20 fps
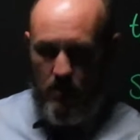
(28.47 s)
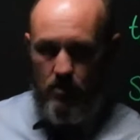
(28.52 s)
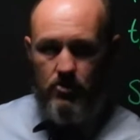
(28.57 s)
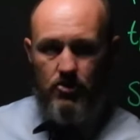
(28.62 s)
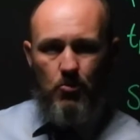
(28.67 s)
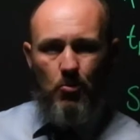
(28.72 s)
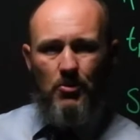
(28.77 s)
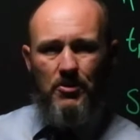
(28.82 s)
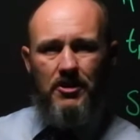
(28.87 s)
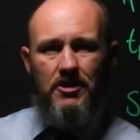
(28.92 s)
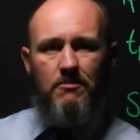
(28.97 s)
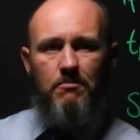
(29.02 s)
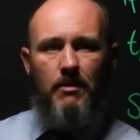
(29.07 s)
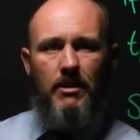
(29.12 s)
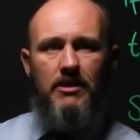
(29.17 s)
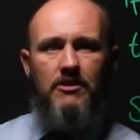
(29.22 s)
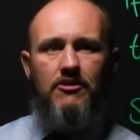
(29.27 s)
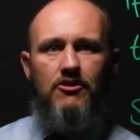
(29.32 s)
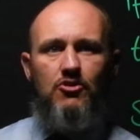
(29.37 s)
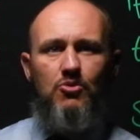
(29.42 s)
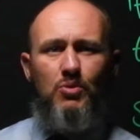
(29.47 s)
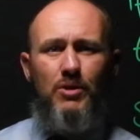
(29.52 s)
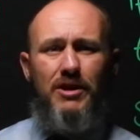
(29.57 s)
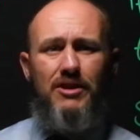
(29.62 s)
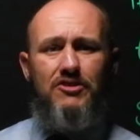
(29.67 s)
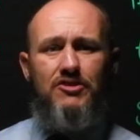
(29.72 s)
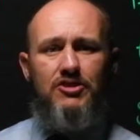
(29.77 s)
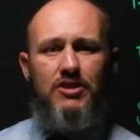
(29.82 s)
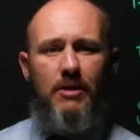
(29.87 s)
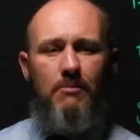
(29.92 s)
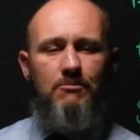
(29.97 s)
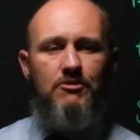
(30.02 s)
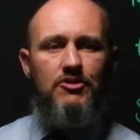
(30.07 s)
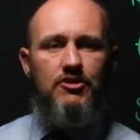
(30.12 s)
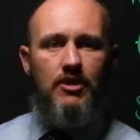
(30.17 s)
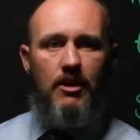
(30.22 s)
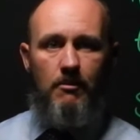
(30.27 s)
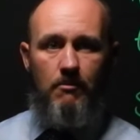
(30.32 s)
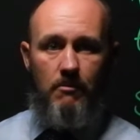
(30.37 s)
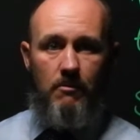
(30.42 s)
So what this means is that we can sum
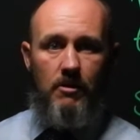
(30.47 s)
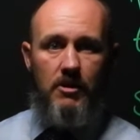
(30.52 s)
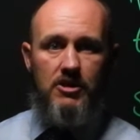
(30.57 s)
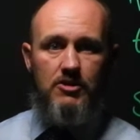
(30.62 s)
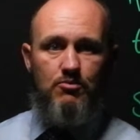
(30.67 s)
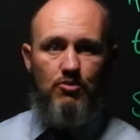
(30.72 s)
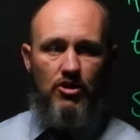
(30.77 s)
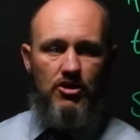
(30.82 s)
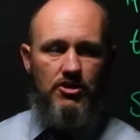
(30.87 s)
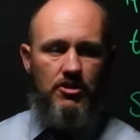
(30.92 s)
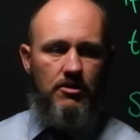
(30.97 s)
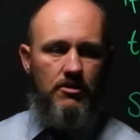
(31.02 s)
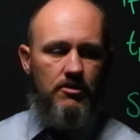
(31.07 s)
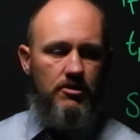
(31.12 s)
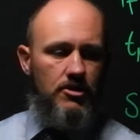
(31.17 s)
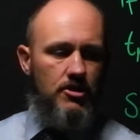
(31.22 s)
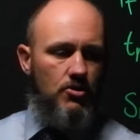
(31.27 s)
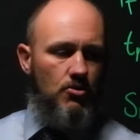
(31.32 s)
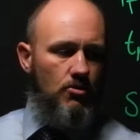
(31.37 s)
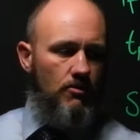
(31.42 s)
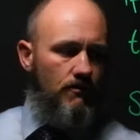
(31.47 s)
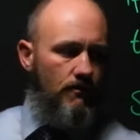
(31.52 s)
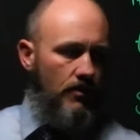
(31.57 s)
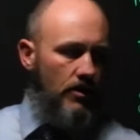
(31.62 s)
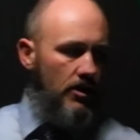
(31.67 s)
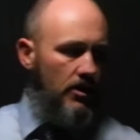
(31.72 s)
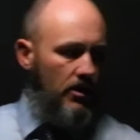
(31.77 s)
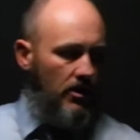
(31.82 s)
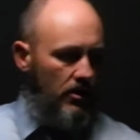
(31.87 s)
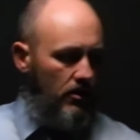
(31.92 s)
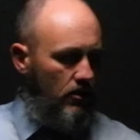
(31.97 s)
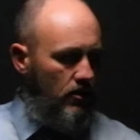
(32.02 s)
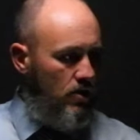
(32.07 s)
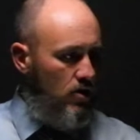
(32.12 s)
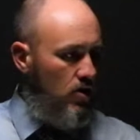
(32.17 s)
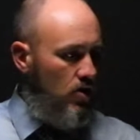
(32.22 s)
some expressions to infinity.